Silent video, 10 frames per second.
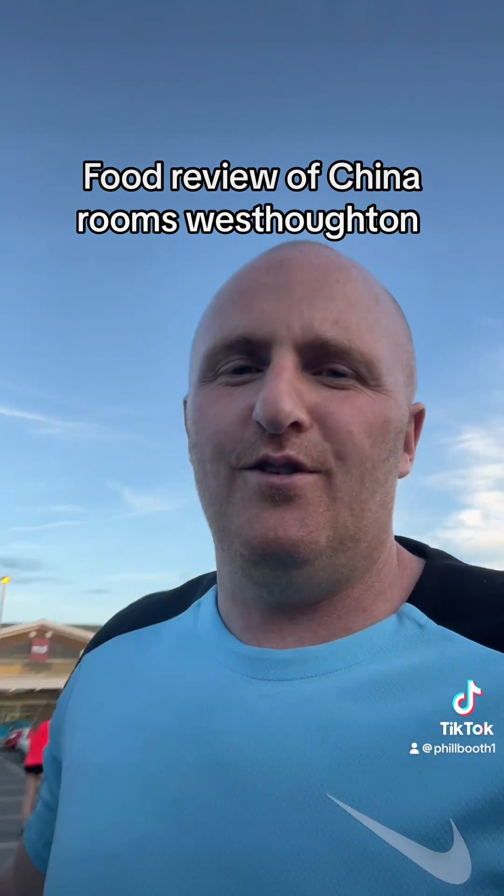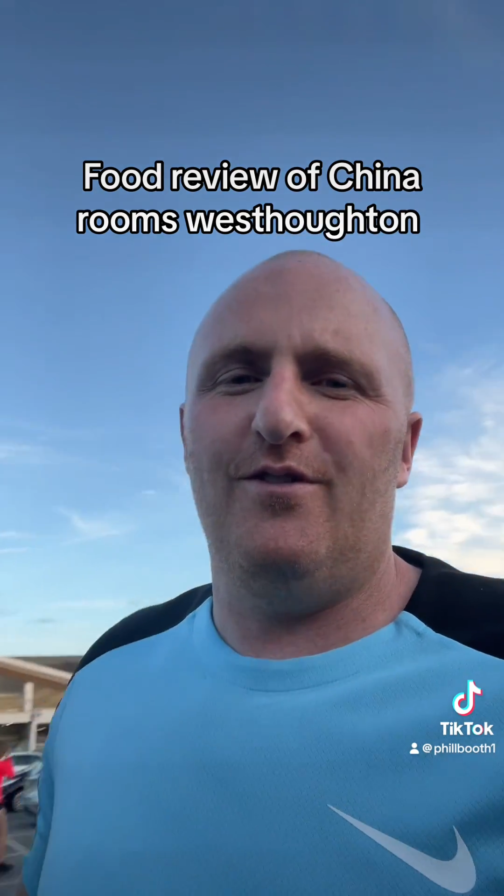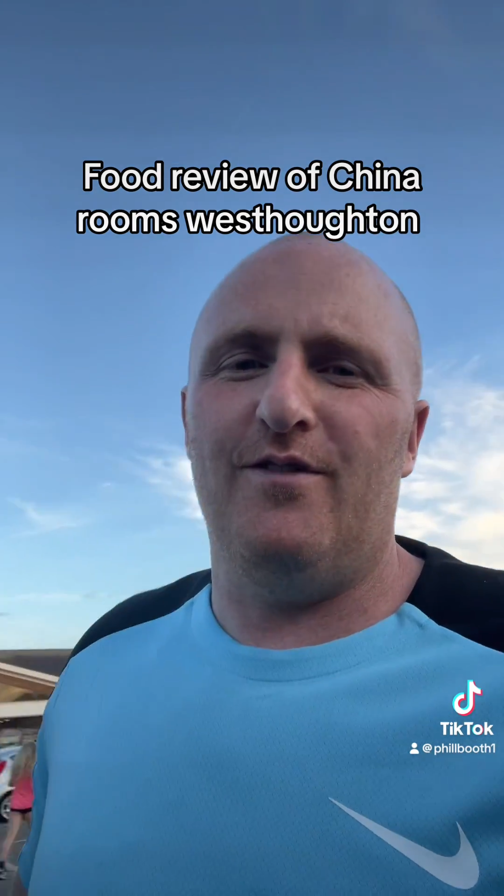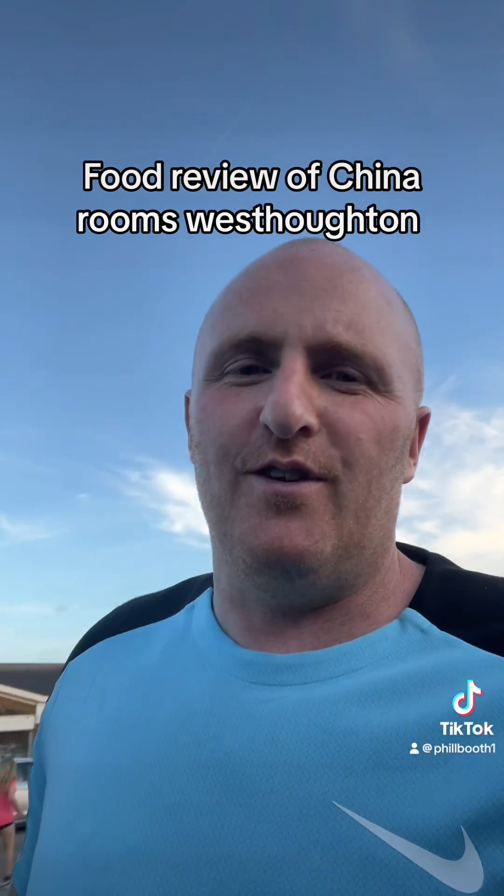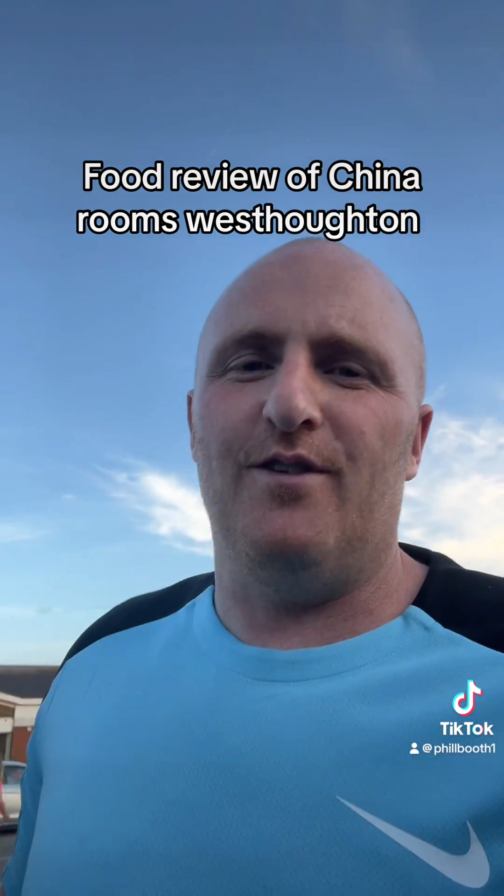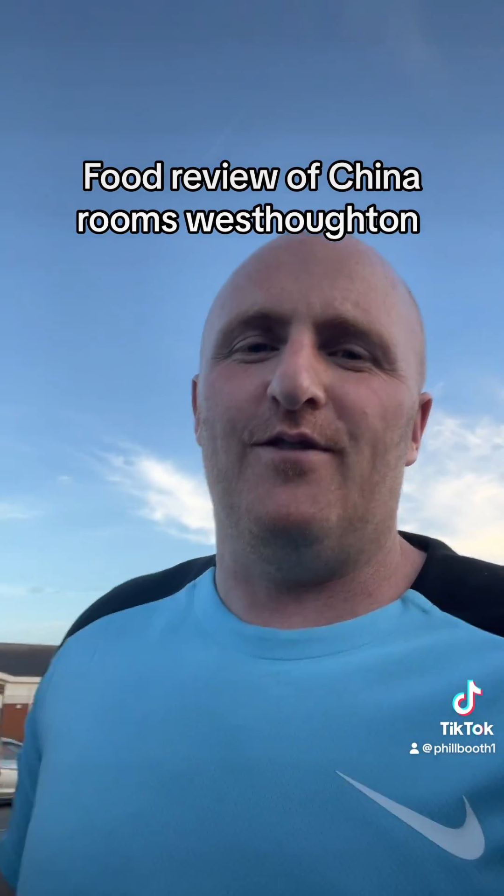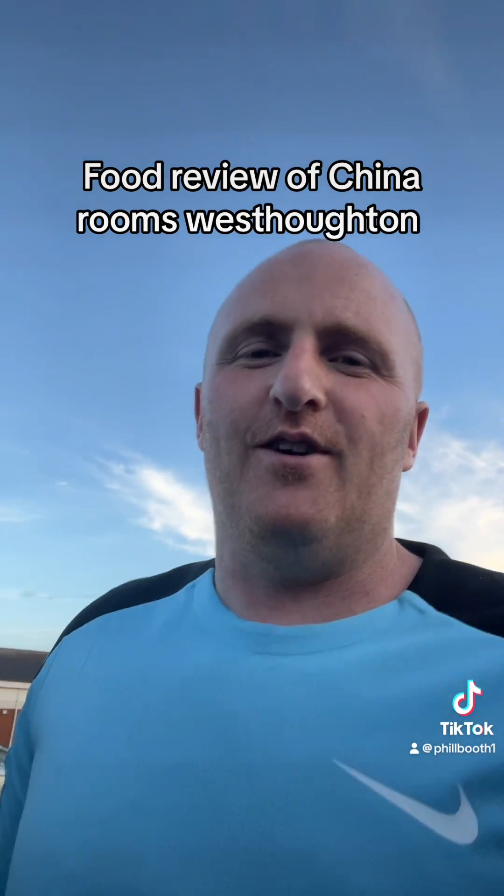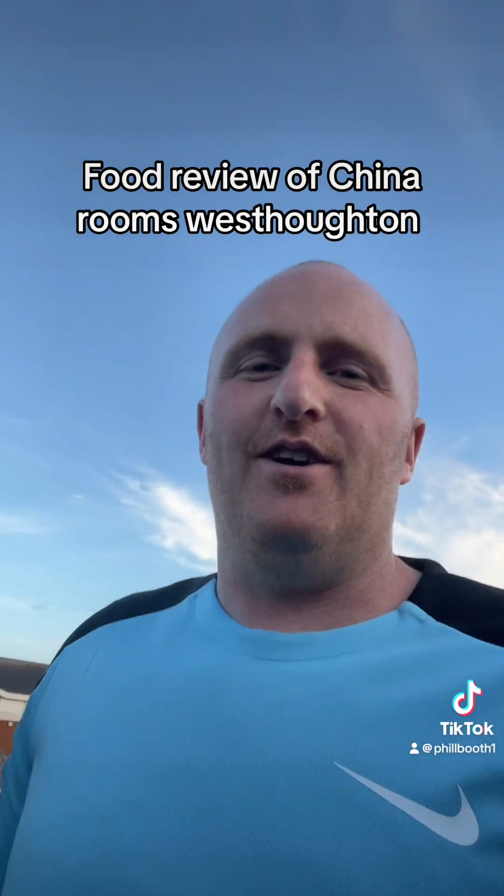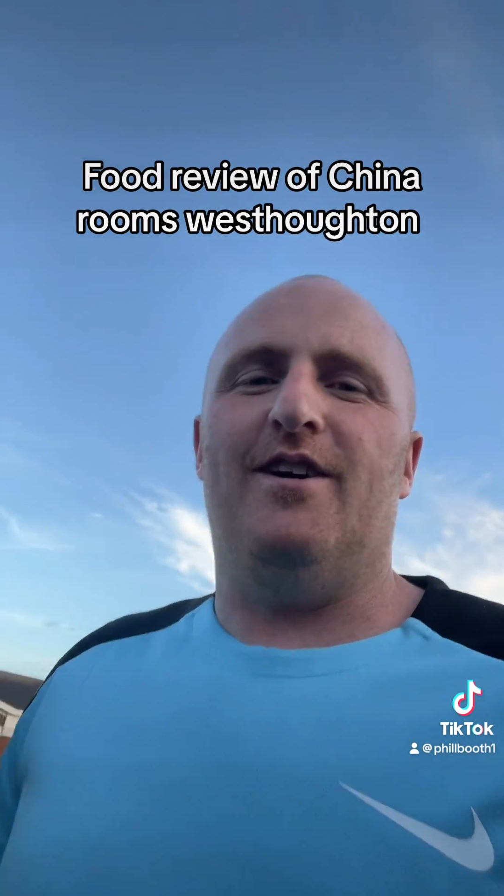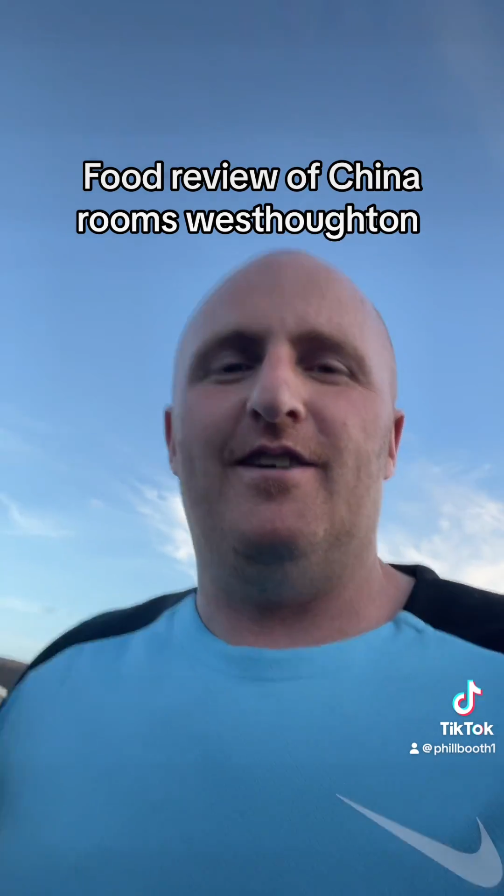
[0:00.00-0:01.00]
review for
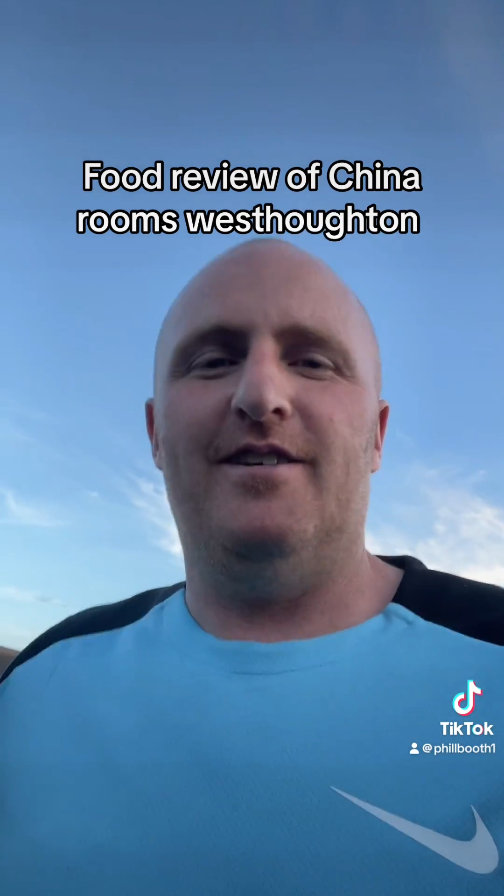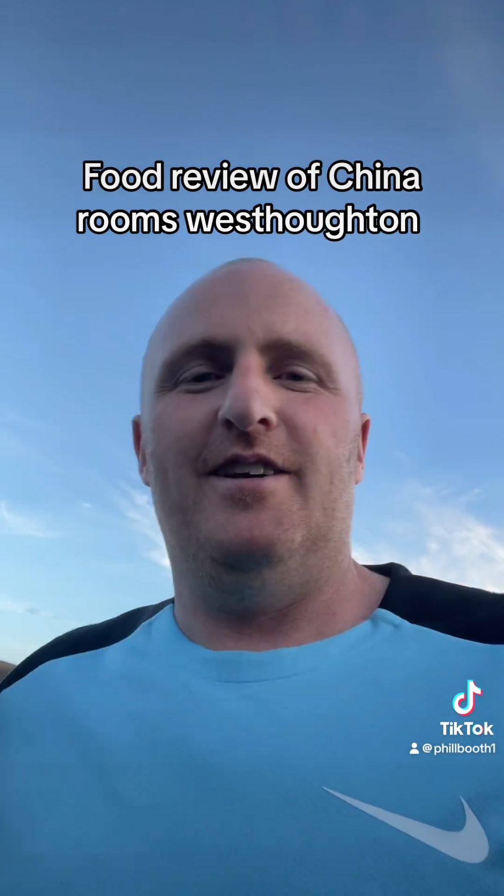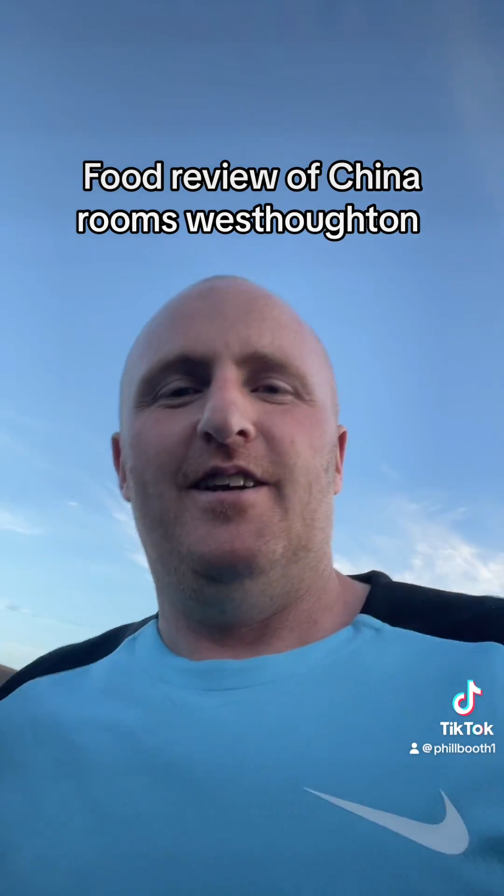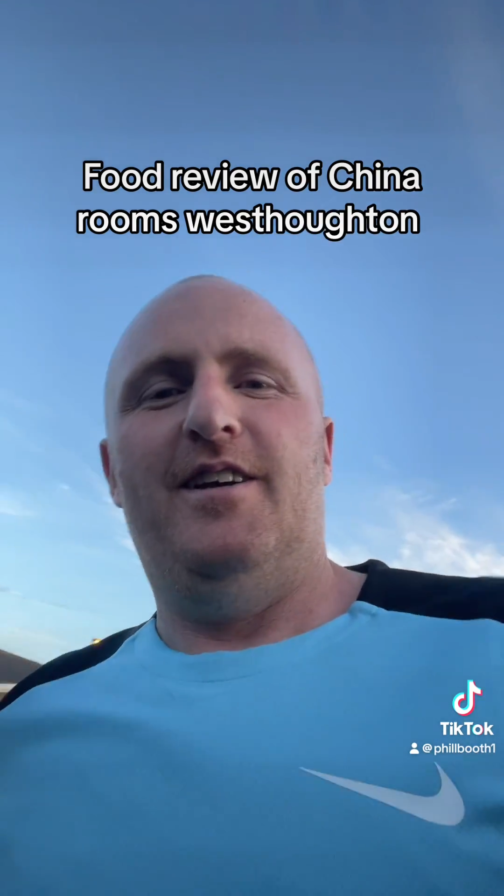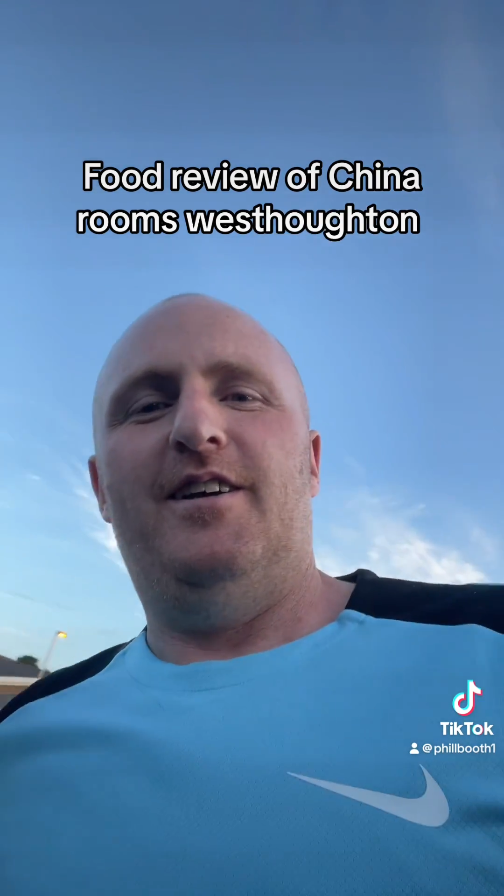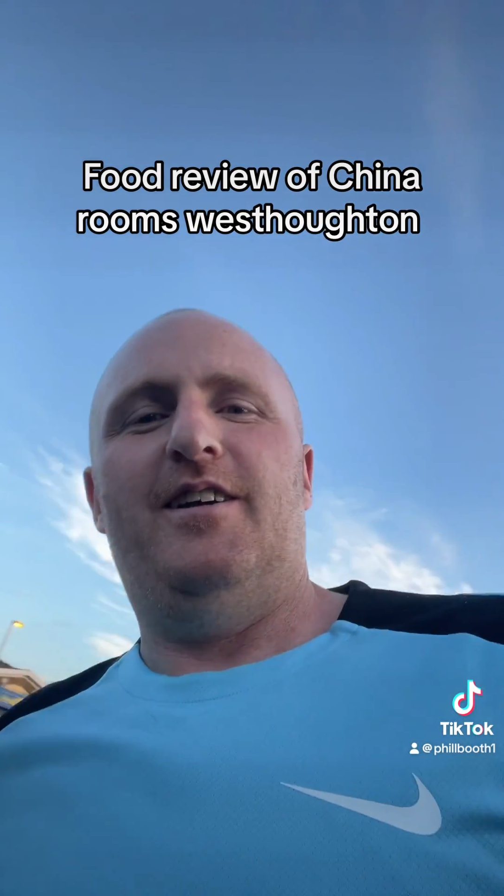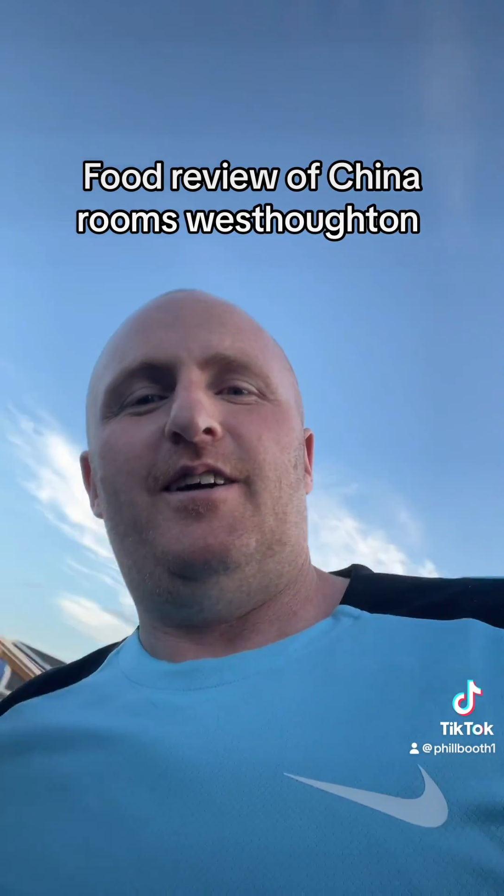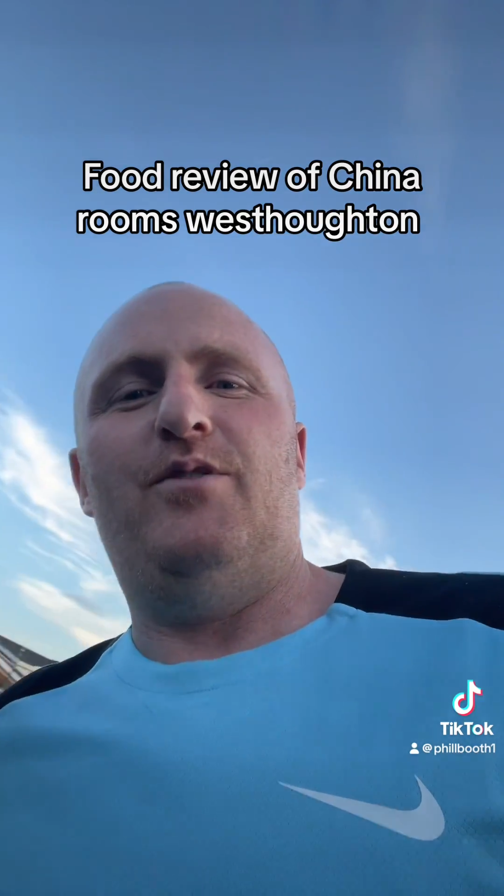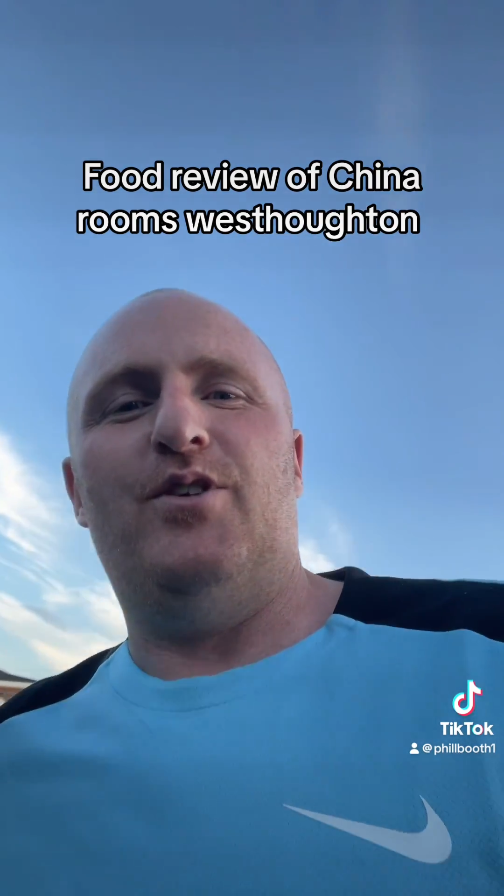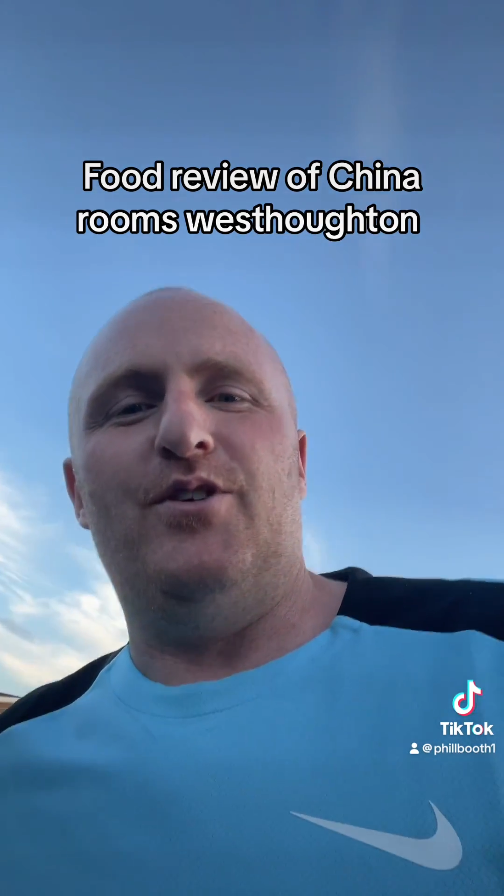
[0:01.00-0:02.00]
you.
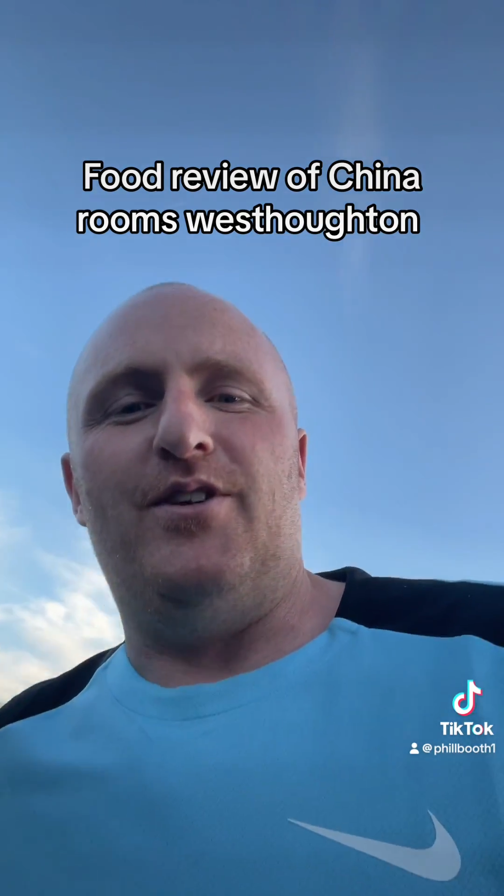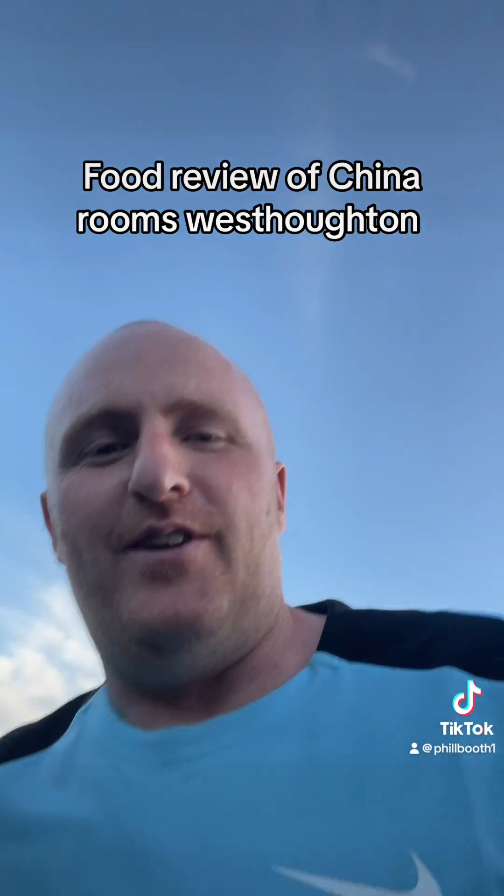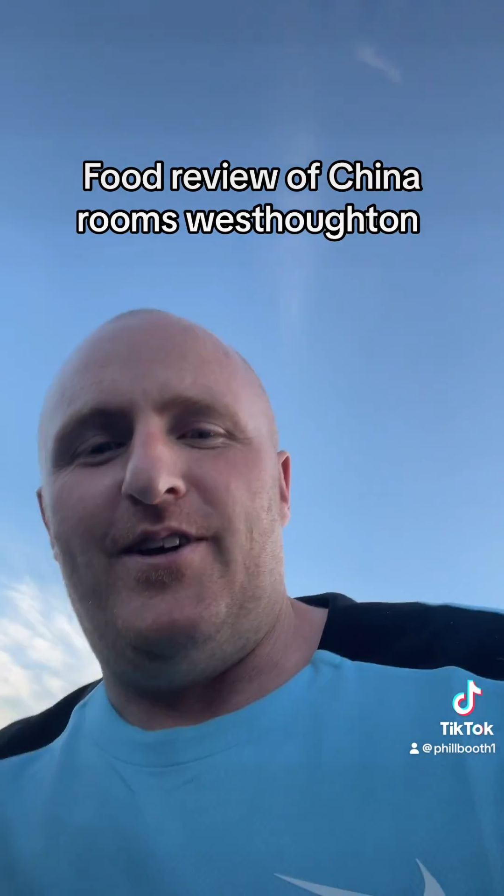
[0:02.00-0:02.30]
Have a good one.